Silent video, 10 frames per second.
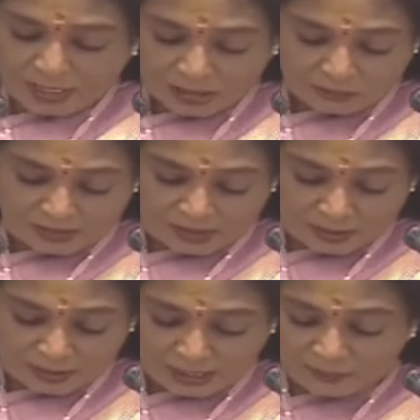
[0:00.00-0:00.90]
It will
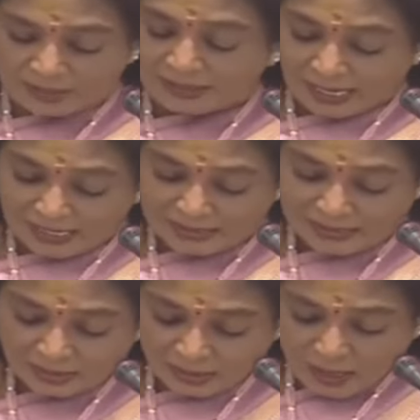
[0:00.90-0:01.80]

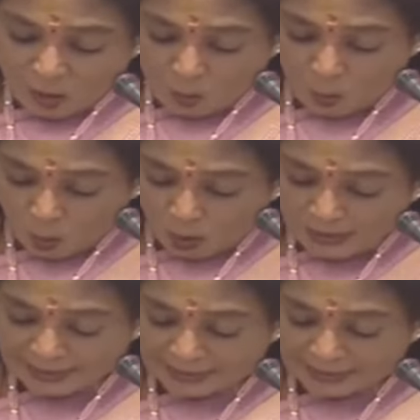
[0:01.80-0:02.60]
revitalize old